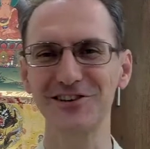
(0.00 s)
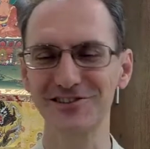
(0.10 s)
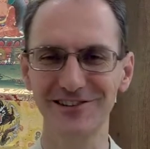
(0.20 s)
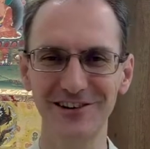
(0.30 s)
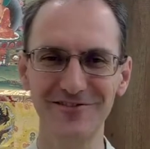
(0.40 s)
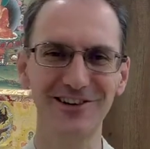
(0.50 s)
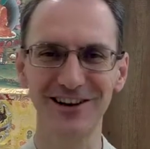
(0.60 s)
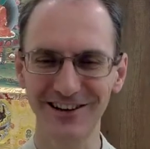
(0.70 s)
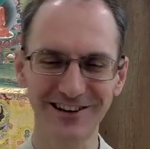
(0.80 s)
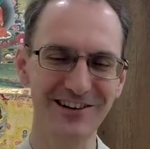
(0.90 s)
I feel like
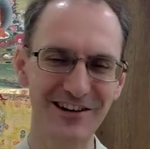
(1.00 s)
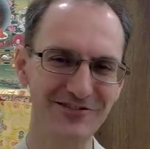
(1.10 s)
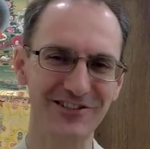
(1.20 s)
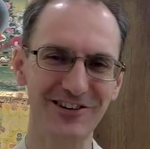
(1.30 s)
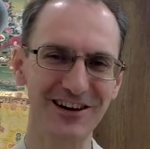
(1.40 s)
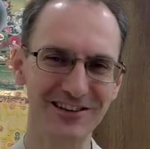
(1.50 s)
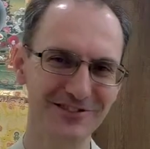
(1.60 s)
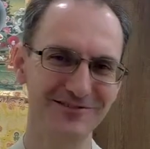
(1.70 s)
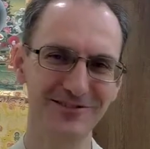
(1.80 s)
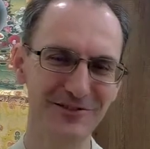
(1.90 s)
I'm going to have to
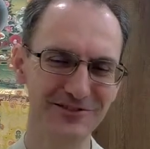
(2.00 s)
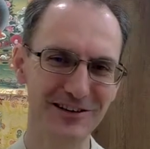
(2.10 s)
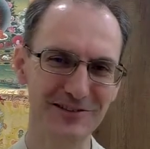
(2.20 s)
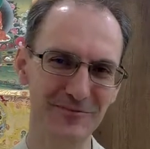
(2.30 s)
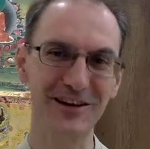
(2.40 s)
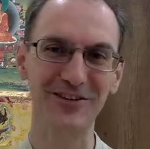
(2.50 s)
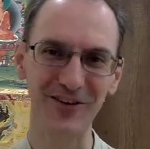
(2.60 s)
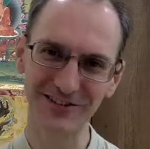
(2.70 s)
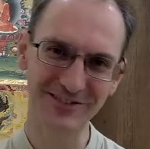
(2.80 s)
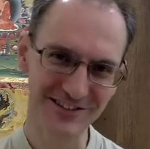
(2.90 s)
being a course. I
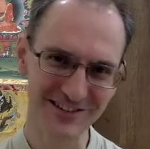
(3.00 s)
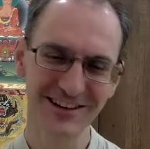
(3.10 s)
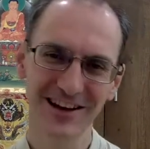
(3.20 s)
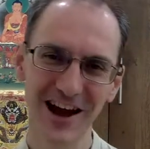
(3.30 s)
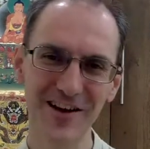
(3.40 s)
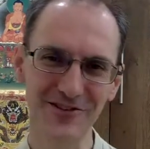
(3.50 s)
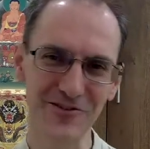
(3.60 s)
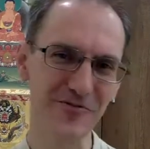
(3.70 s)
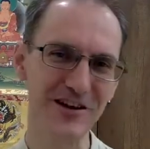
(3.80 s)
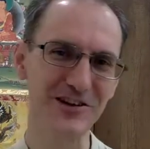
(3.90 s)
have to
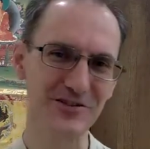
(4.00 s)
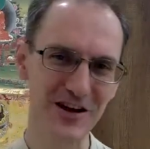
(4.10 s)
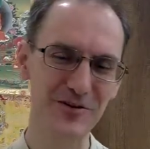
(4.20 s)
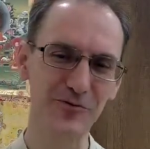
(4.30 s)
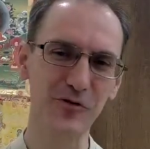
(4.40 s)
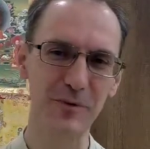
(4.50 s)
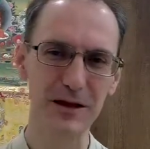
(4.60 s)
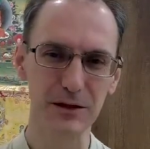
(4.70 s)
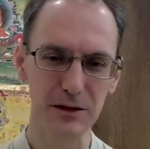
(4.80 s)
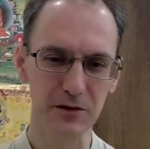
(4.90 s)
reiterate all the basics
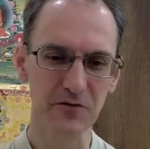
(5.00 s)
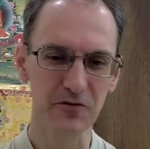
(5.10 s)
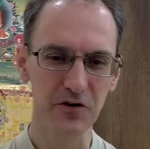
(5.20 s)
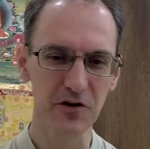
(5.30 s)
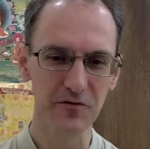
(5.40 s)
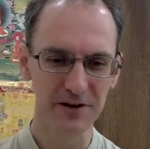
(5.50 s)
over and over again.